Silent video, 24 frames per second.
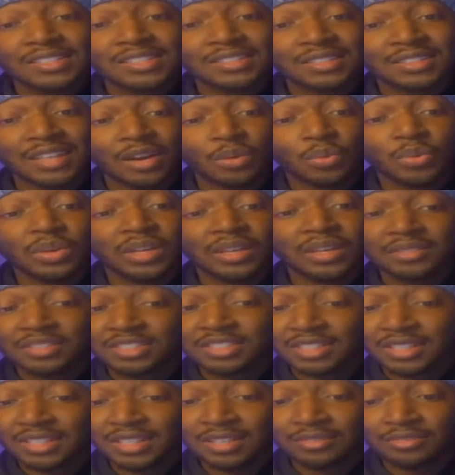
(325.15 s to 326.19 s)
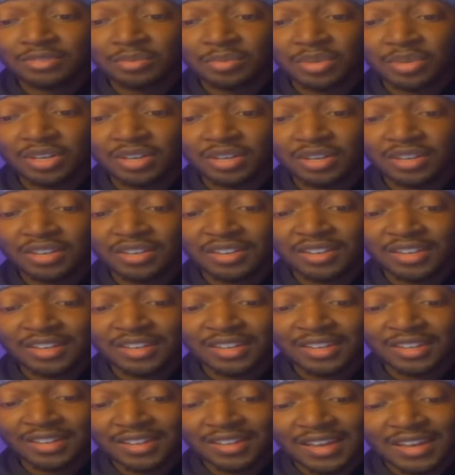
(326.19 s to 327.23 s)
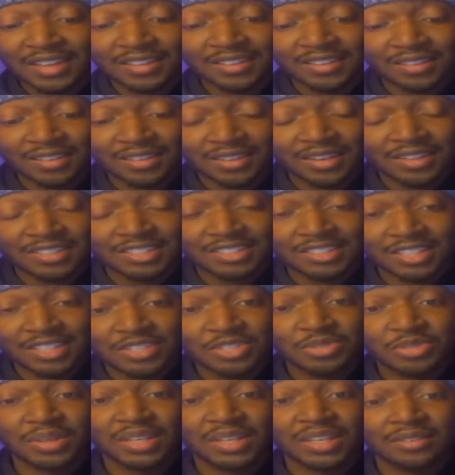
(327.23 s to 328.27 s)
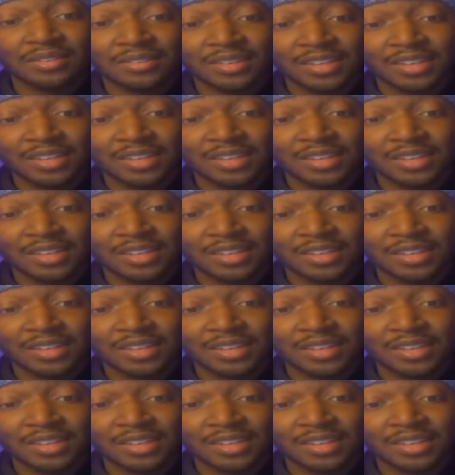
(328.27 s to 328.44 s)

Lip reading: that we've seen from her, like the eccentric,